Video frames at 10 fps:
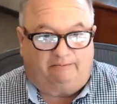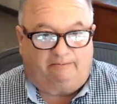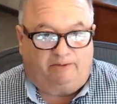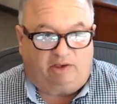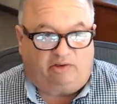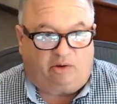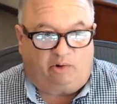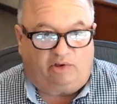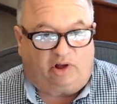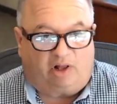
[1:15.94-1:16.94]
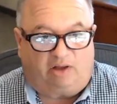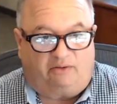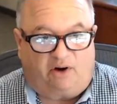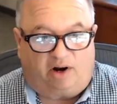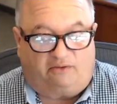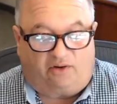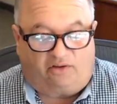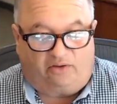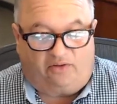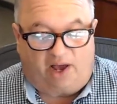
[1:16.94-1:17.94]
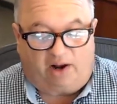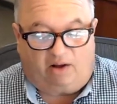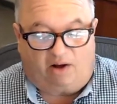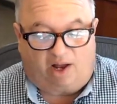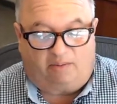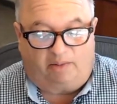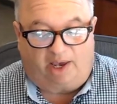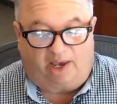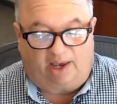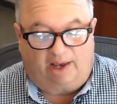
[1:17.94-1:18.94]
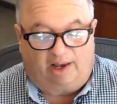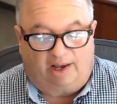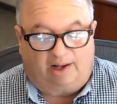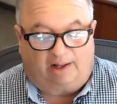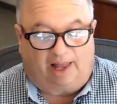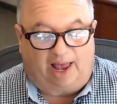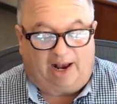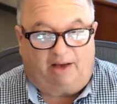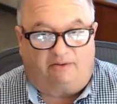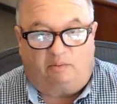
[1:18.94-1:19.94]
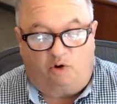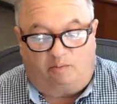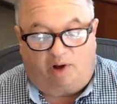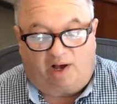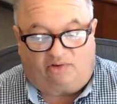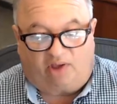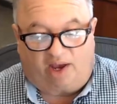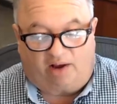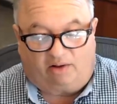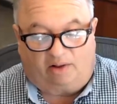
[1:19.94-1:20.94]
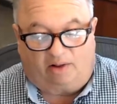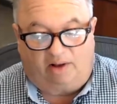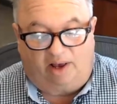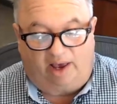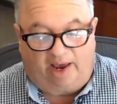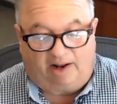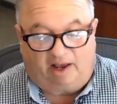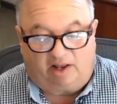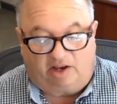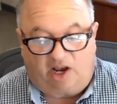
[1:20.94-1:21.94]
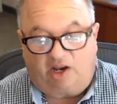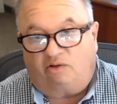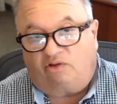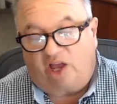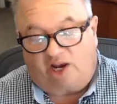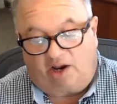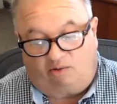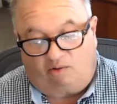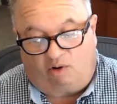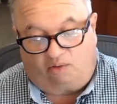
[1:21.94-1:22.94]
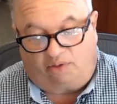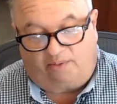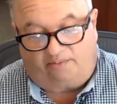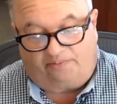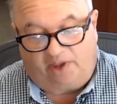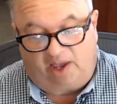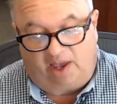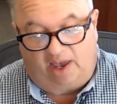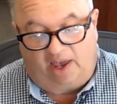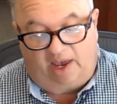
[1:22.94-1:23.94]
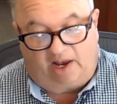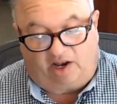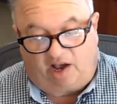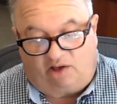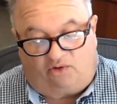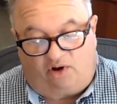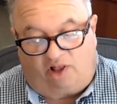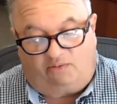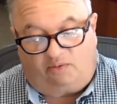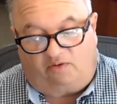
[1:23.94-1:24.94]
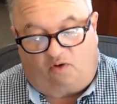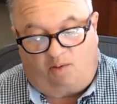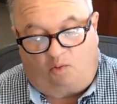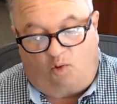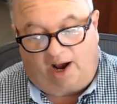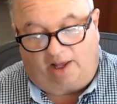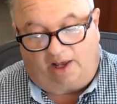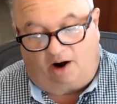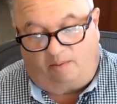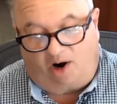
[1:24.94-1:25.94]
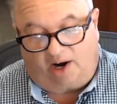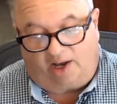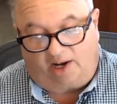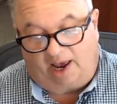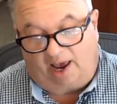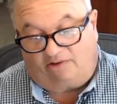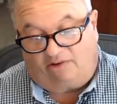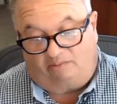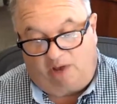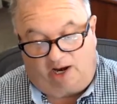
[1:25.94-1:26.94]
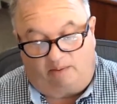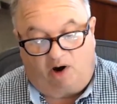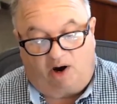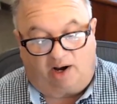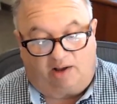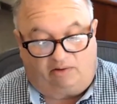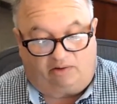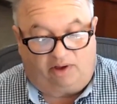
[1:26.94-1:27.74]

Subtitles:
This is a result of our diversified economy, a lack of a boom-bust cycle, and continued steady growth. Industrial has performed well in our market, as many markets.